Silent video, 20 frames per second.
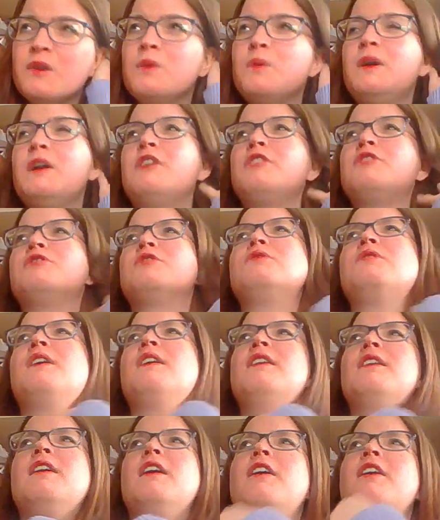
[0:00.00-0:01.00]
why you don't
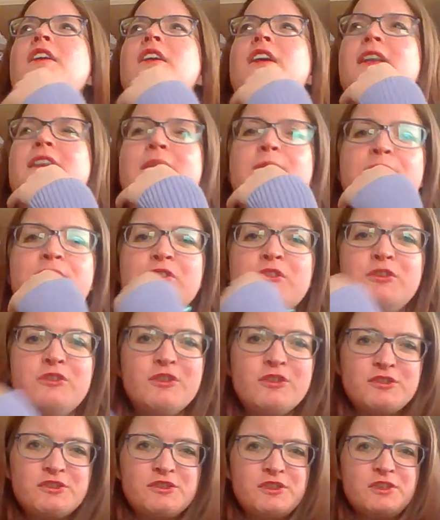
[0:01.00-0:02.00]
adapt
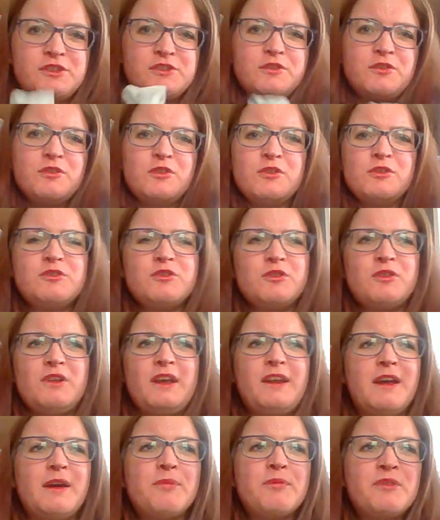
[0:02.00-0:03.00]
Ulysses, or you don't
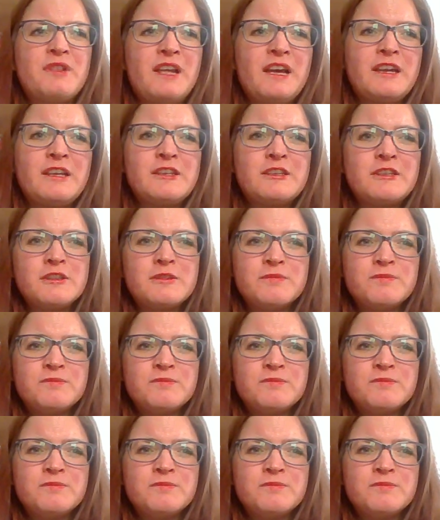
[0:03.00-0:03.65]
adapt like